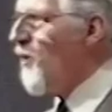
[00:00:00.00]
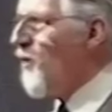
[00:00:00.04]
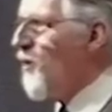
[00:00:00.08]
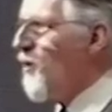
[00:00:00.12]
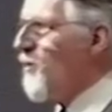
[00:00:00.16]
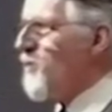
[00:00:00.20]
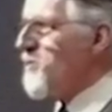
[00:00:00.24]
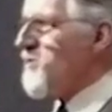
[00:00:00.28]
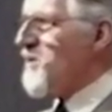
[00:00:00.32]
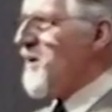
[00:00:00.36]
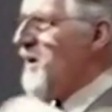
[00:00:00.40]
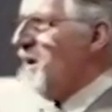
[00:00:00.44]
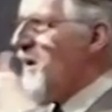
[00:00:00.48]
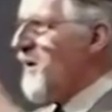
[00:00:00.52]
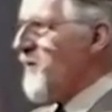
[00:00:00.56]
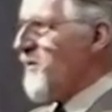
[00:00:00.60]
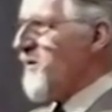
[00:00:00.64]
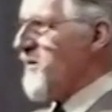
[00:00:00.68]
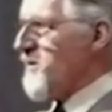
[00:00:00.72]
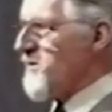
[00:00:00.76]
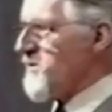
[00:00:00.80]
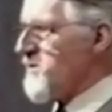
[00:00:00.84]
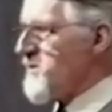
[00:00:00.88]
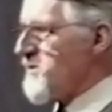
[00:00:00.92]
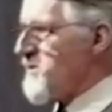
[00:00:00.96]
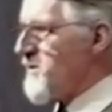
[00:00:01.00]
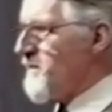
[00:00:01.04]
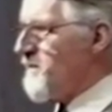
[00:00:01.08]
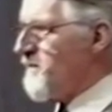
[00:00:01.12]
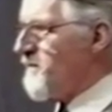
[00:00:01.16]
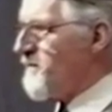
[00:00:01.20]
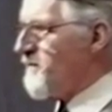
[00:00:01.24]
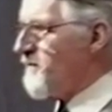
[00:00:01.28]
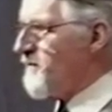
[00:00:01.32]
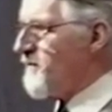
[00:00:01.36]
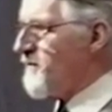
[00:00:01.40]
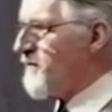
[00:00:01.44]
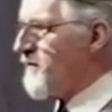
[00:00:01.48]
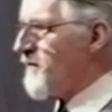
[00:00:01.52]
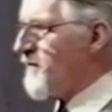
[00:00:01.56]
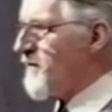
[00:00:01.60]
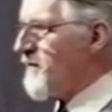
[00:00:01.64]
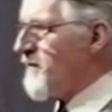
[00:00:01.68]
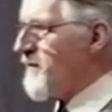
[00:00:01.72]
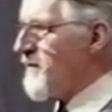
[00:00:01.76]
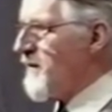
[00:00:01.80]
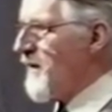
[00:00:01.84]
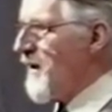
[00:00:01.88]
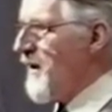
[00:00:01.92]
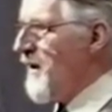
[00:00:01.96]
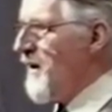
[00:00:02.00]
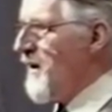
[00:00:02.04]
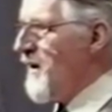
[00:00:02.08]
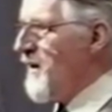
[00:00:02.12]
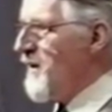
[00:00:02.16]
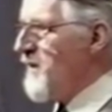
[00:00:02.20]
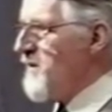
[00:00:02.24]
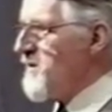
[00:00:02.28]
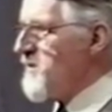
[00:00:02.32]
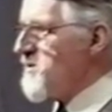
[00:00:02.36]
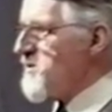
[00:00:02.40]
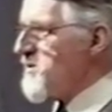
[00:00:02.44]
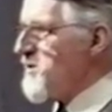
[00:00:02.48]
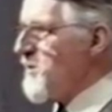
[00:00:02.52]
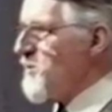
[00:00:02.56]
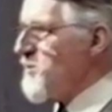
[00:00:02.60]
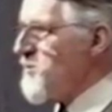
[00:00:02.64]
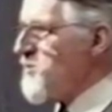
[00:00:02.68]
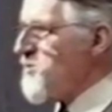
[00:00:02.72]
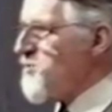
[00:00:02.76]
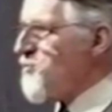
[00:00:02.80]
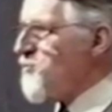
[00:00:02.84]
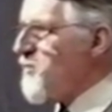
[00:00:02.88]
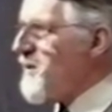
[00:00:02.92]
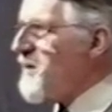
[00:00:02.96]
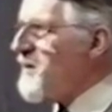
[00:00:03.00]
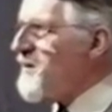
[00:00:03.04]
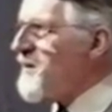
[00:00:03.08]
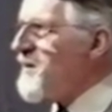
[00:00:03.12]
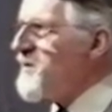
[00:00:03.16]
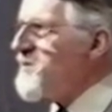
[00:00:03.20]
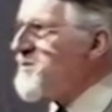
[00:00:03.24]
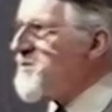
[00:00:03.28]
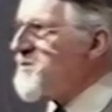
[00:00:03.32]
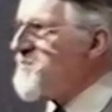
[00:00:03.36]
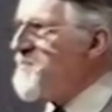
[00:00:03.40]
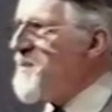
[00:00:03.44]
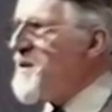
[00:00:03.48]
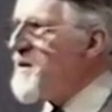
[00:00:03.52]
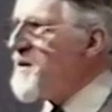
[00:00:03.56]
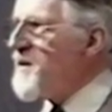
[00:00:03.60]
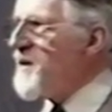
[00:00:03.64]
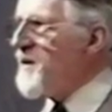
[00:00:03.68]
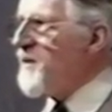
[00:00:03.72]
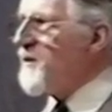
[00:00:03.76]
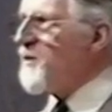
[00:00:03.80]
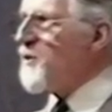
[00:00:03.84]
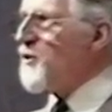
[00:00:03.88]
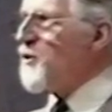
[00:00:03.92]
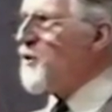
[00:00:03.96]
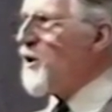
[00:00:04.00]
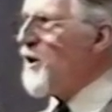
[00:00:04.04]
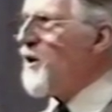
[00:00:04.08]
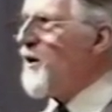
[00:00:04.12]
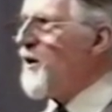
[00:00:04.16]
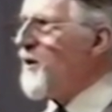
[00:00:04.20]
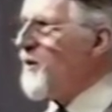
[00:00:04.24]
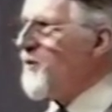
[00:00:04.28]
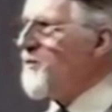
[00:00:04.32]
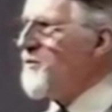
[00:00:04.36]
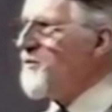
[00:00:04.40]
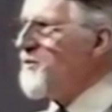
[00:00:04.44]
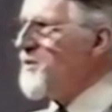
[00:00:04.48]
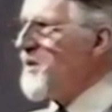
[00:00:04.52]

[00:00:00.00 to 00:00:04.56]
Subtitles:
or to others. So strictly speaking, God